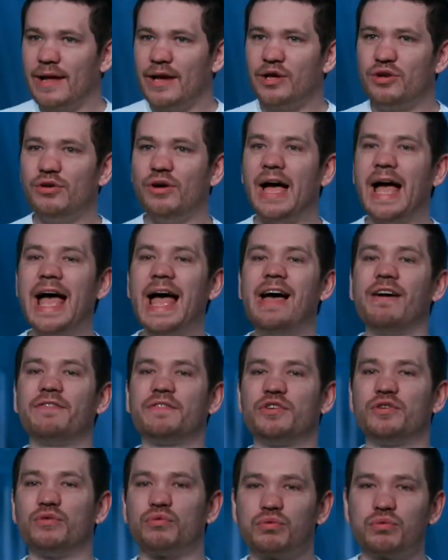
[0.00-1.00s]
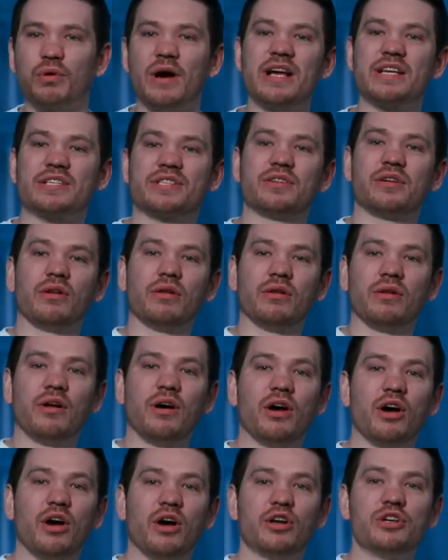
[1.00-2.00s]
You have to wrestle
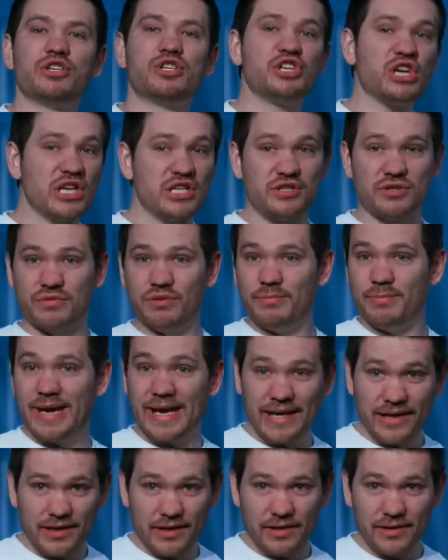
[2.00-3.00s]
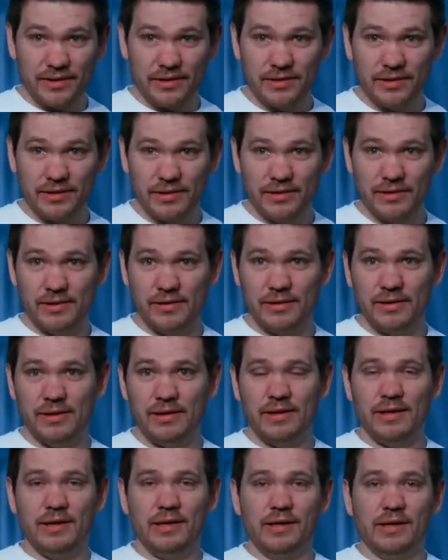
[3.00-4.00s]
just to make it.
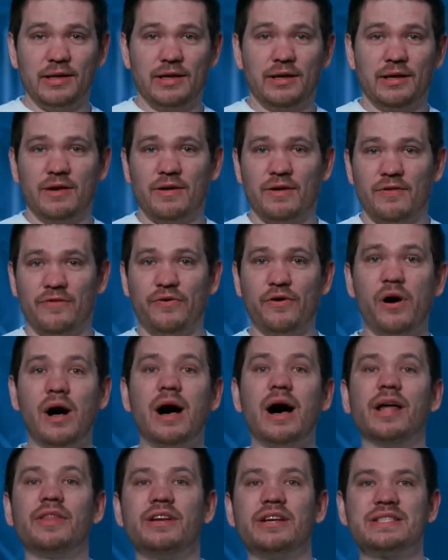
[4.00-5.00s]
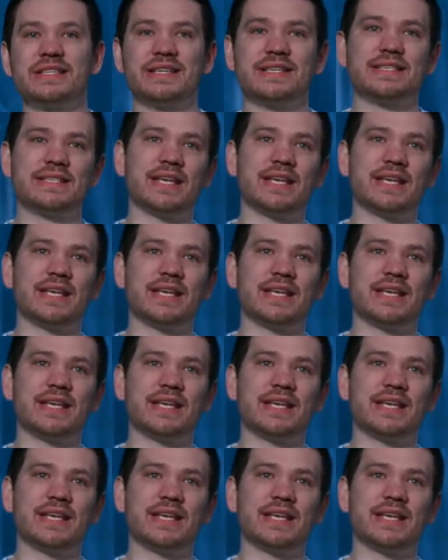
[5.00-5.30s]
For others, it